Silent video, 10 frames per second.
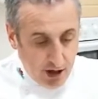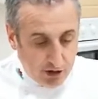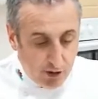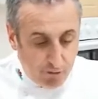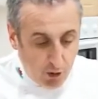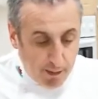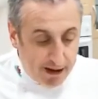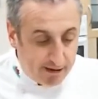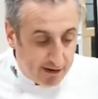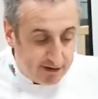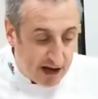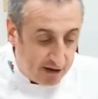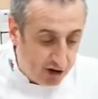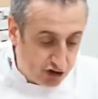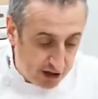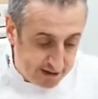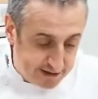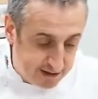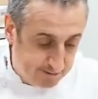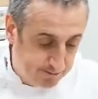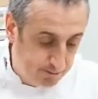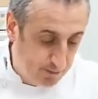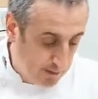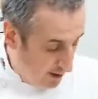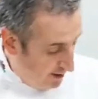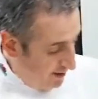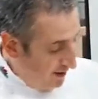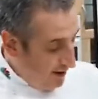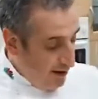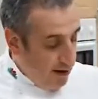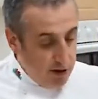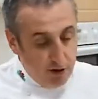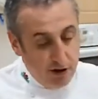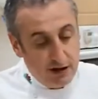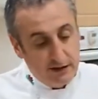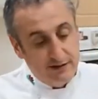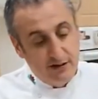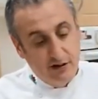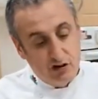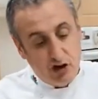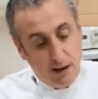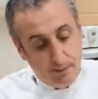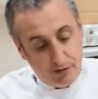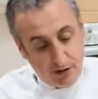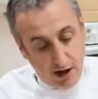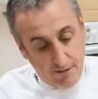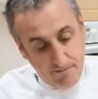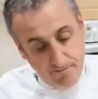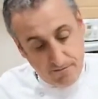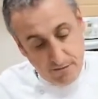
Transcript: So if you were making lasagna sheets, you could cut this into shapes now.